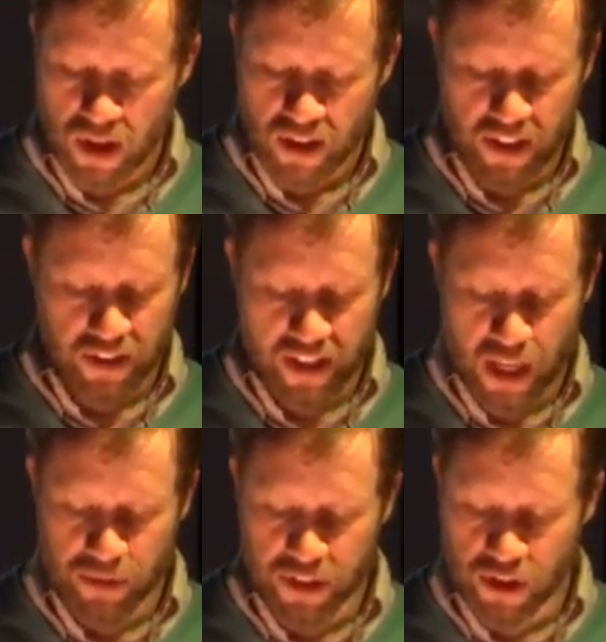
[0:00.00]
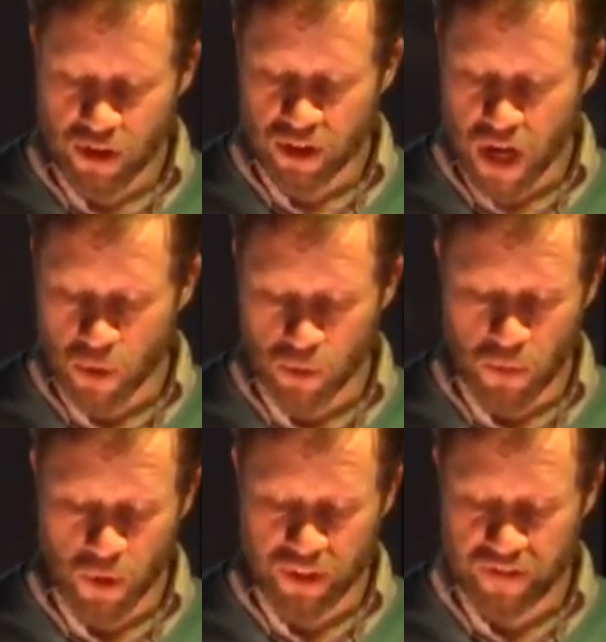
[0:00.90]
These attempts at dirty talk were
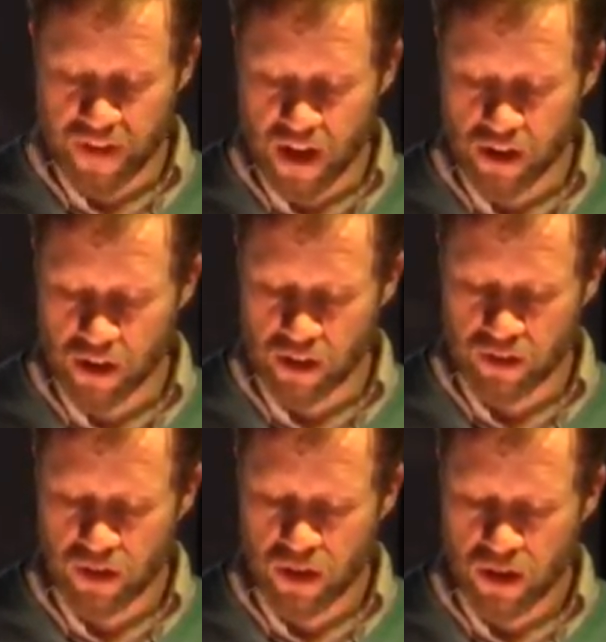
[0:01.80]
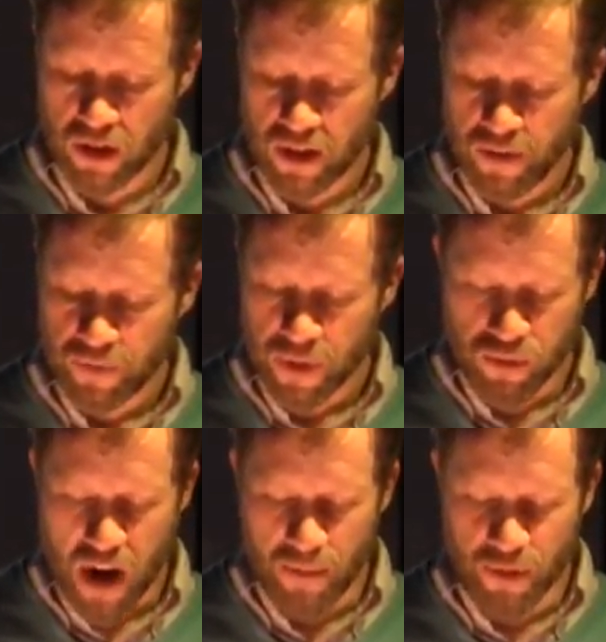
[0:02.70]
mostly failures. The
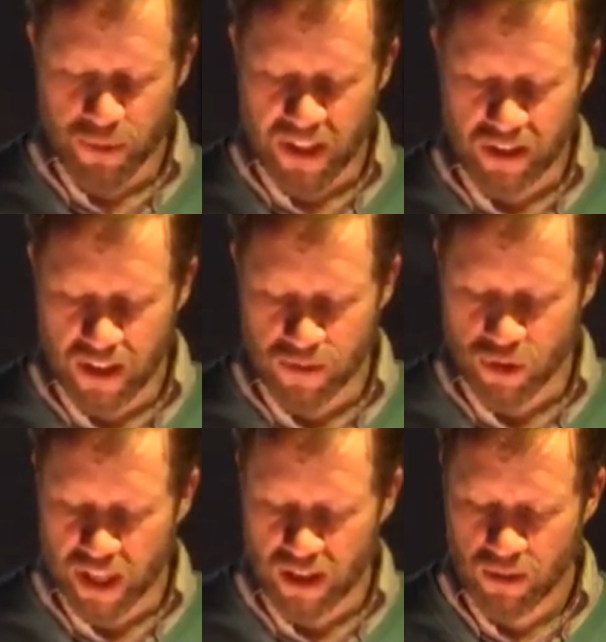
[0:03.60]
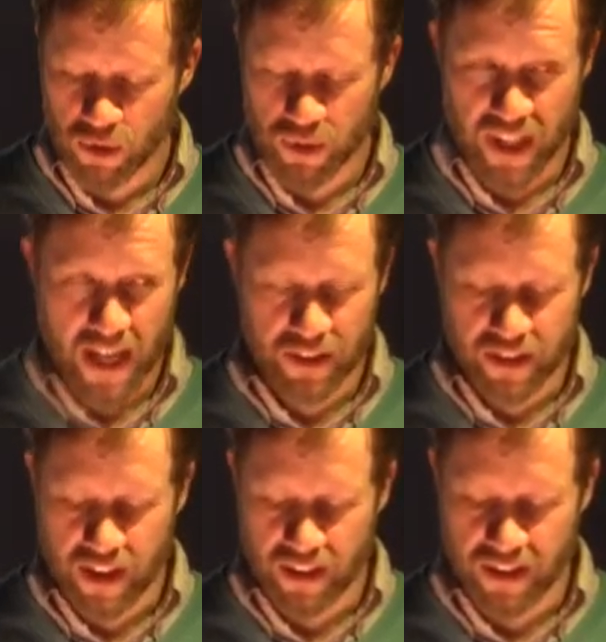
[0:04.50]
problem was my delivery, which was
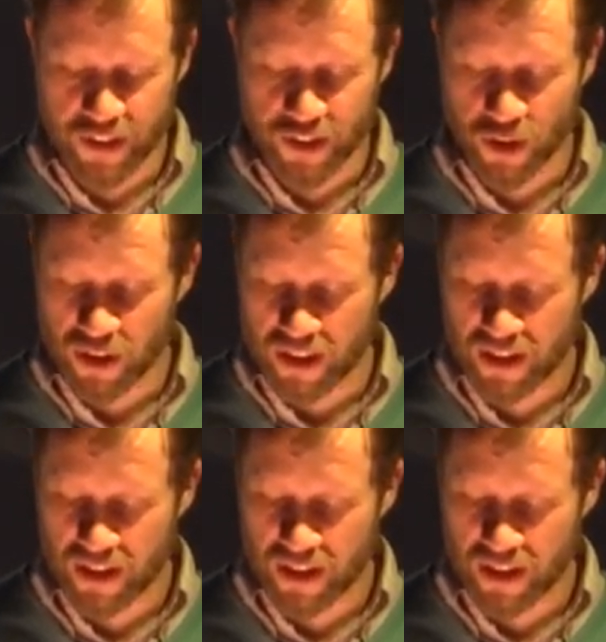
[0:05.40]
hesitant and uncertain.